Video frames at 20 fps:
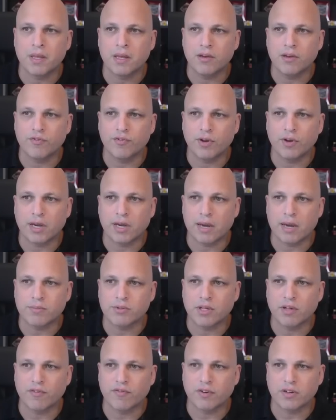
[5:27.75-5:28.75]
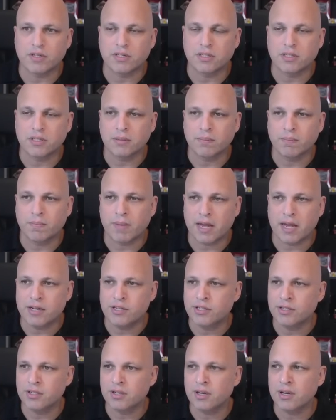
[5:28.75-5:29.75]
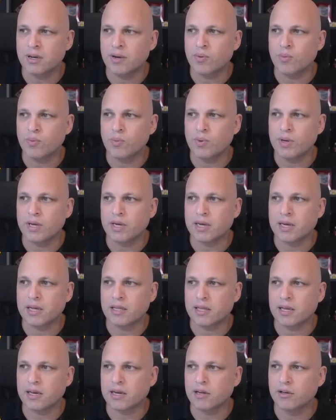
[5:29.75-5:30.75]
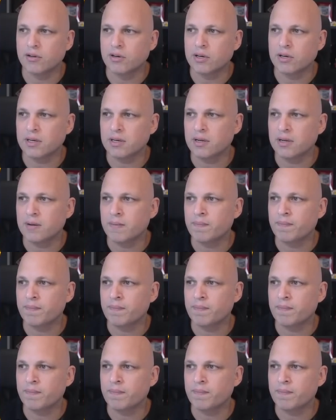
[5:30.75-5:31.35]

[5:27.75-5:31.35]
If we came to the first page, we can take a look.